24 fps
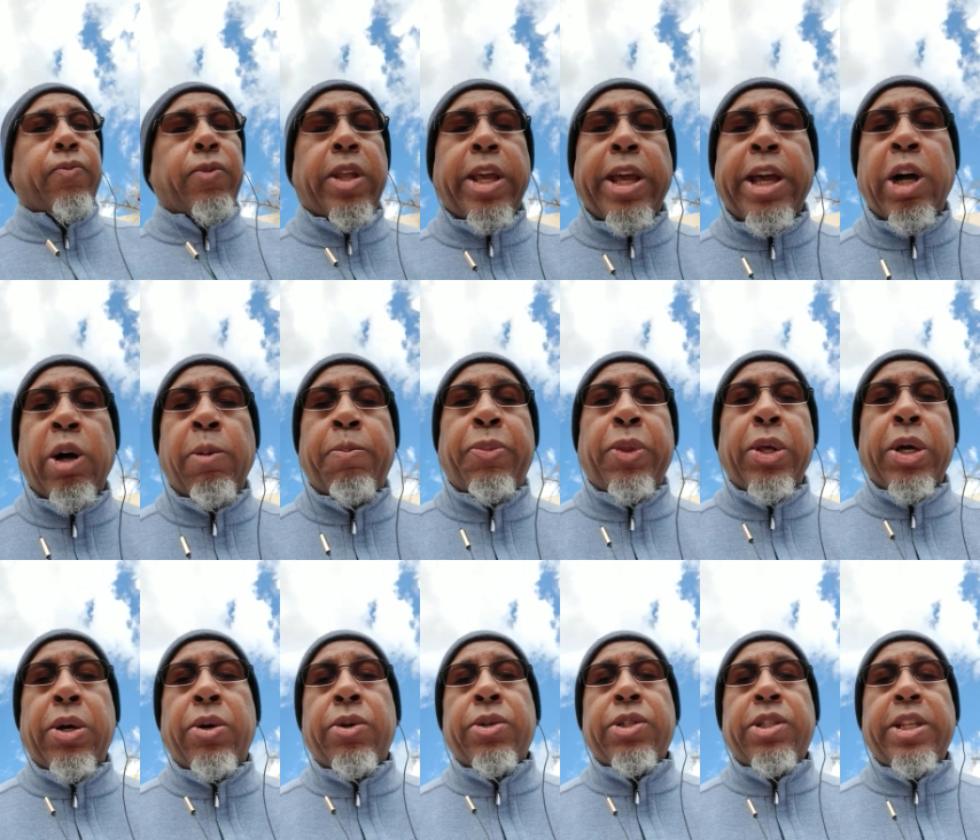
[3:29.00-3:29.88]
Help
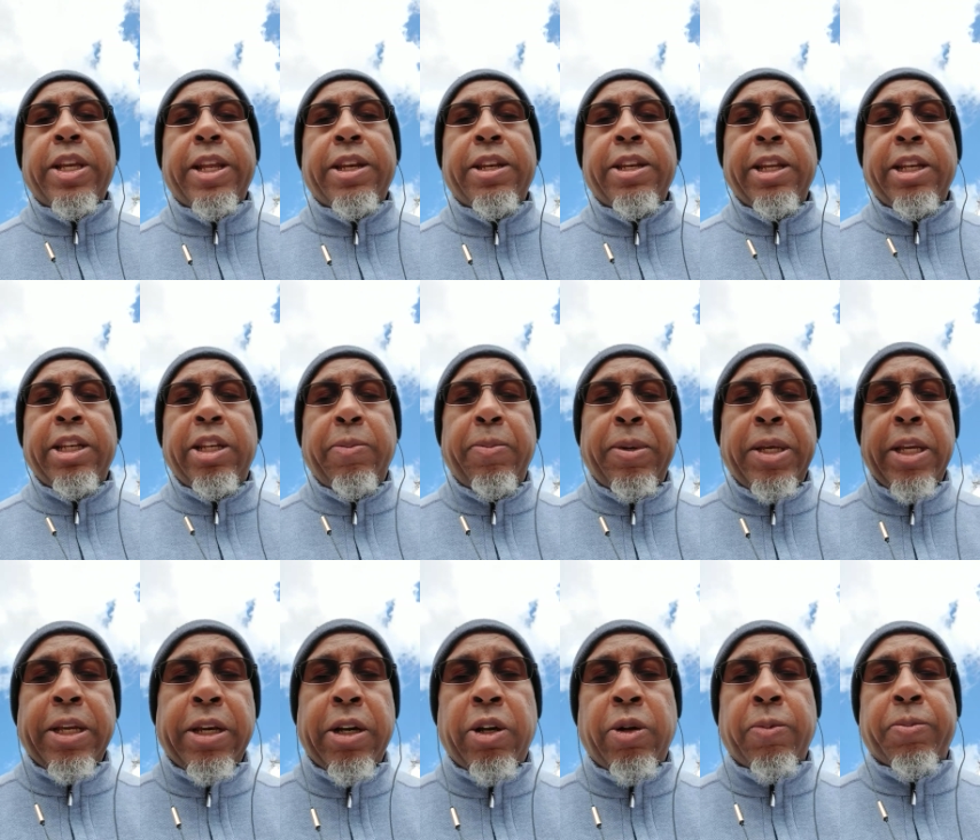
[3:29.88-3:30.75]
those that need to be
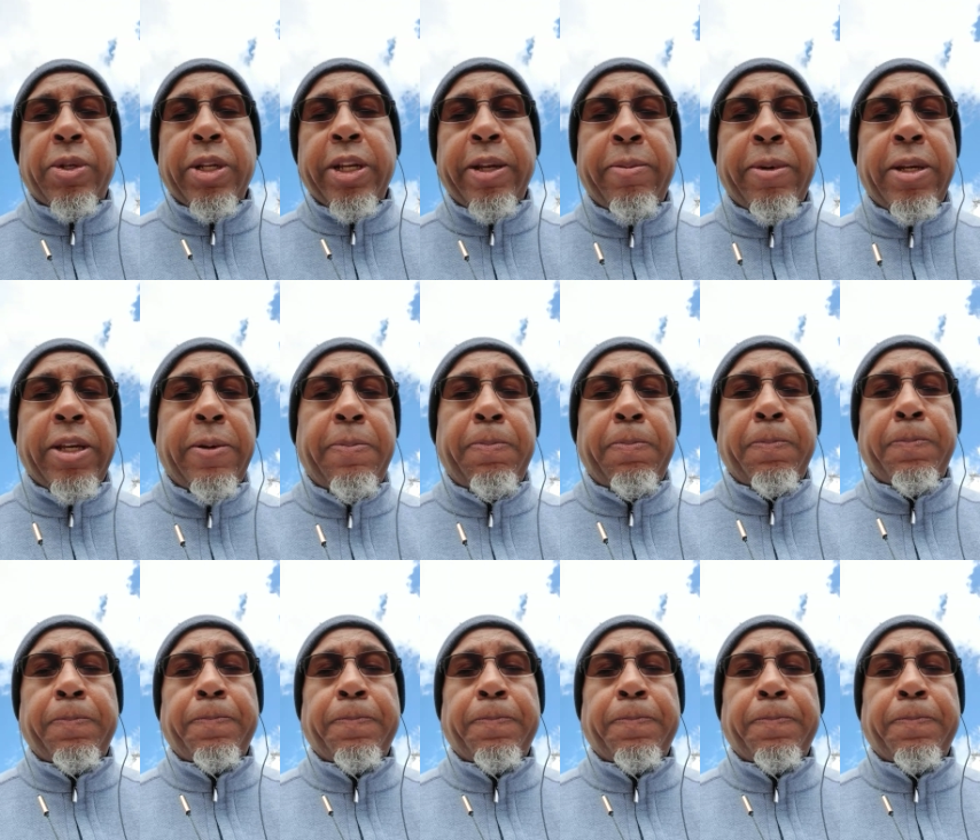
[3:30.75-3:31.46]
helped. Amen.